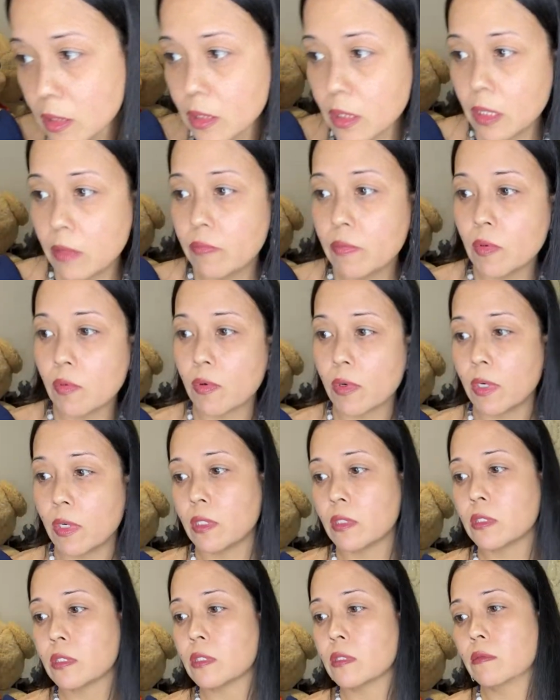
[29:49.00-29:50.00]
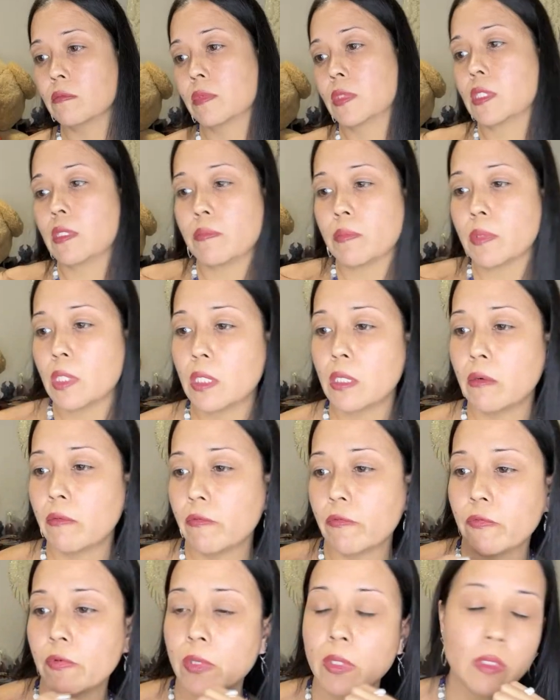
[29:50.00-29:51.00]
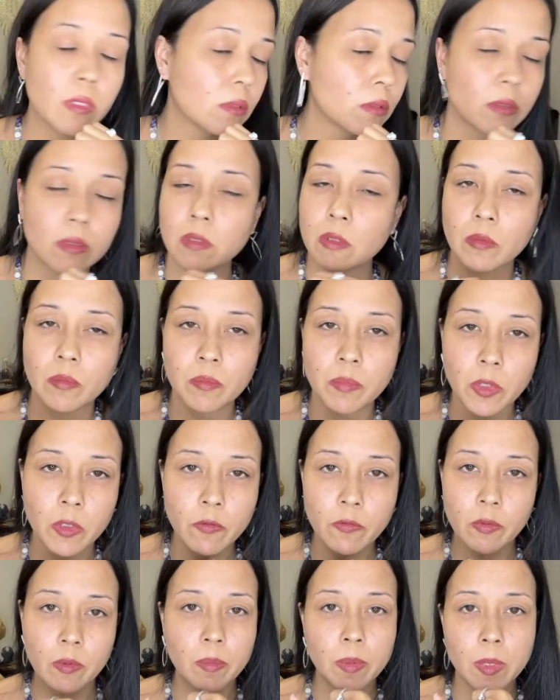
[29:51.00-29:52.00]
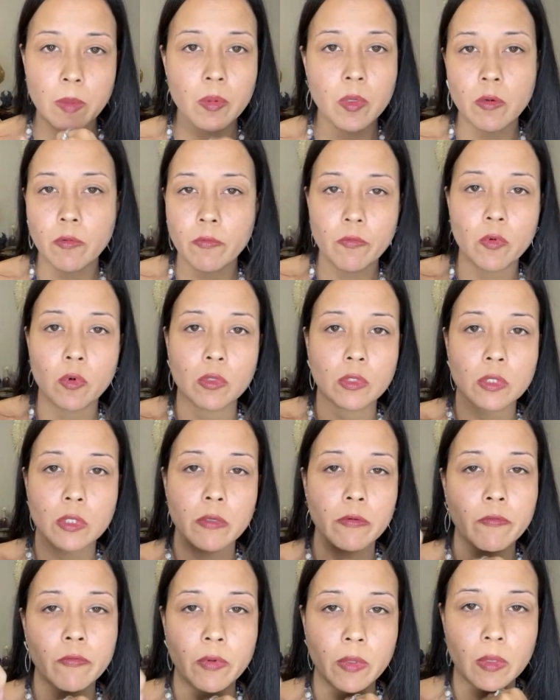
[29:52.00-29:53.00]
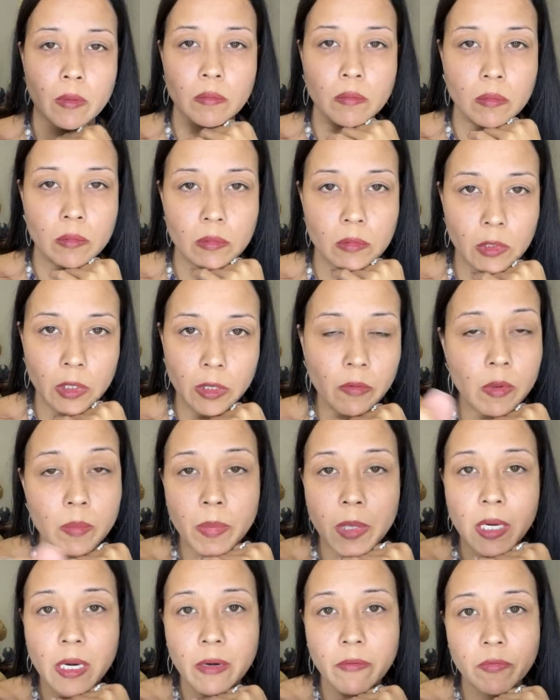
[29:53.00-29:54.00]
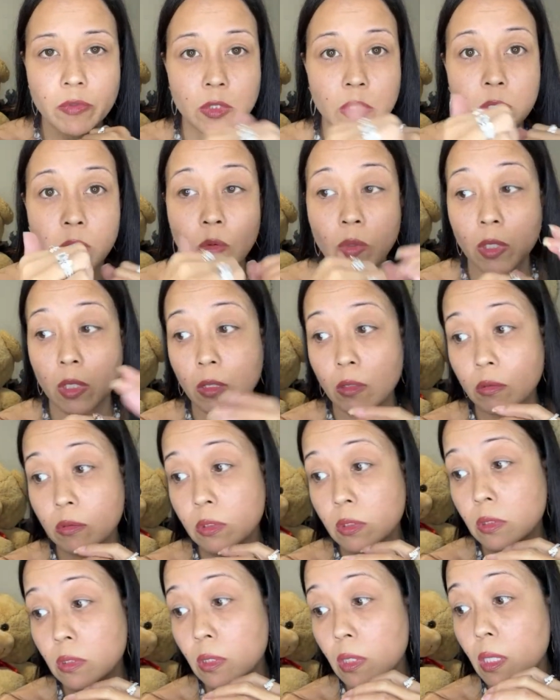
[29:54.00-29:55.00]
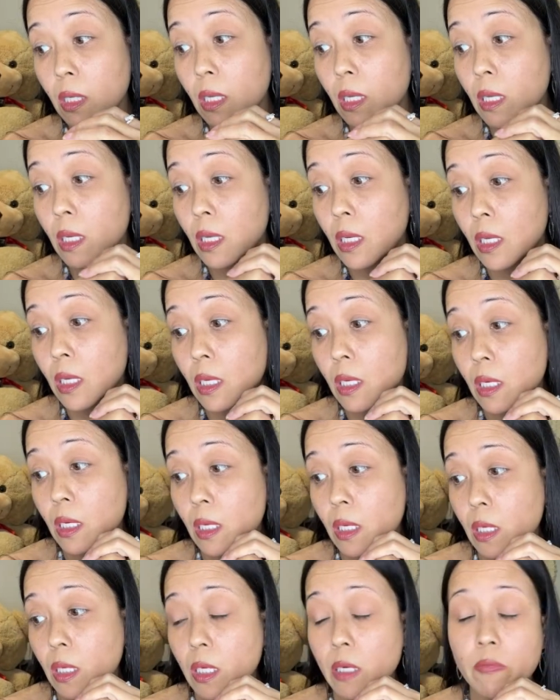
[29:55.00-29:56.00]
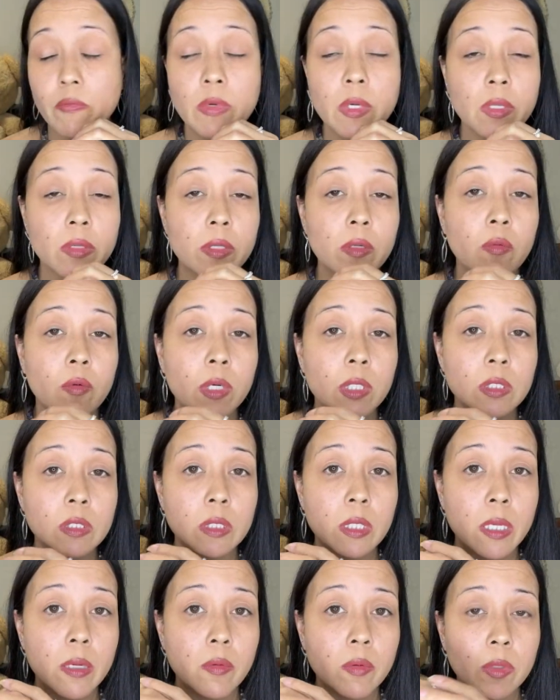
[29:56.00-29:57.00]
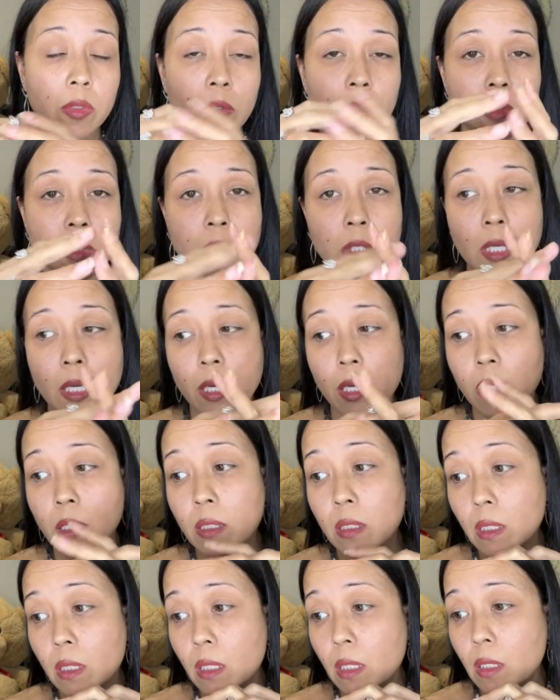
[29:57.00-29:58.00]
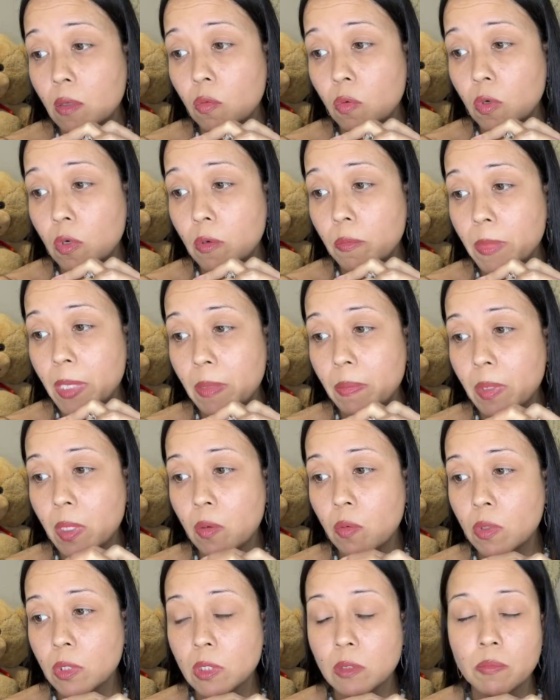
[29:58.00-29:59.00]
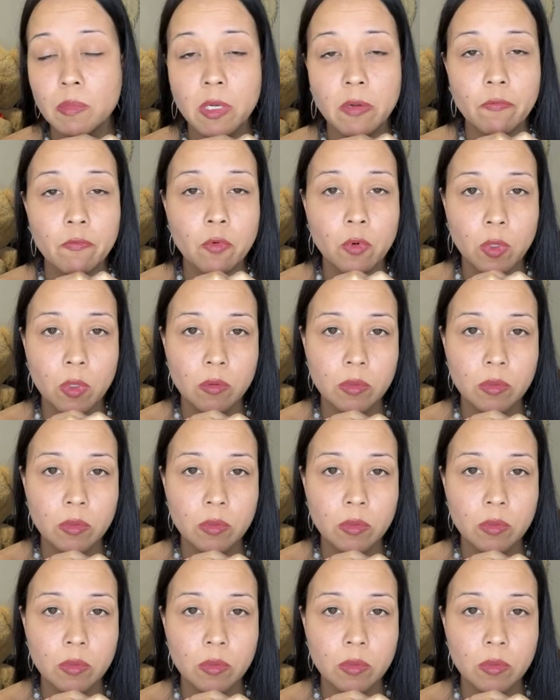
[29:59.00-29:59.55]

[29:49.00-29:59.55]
leave the rest. Something don't fit, beautiful people don't force it to fit. Leave it behind for someone else. And if nothing resonated with you today, well, maybe it wasn't meant for you